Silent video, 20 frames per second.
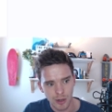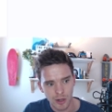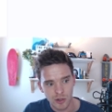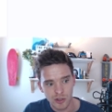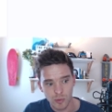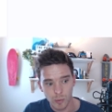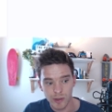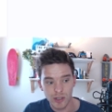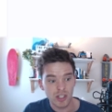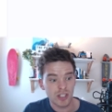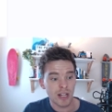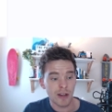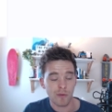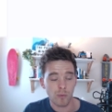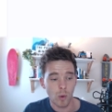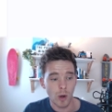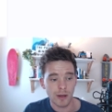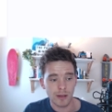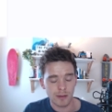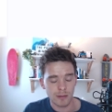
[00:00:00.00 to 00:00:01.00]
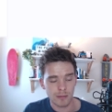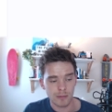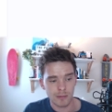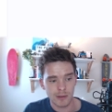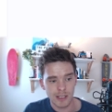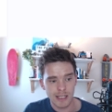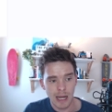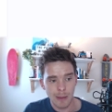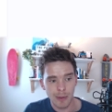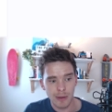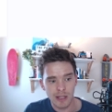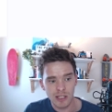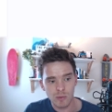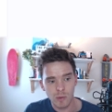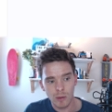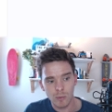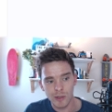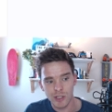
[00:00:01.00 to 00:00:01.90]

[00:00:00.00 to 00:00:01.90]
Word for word: So we just have one step in this one,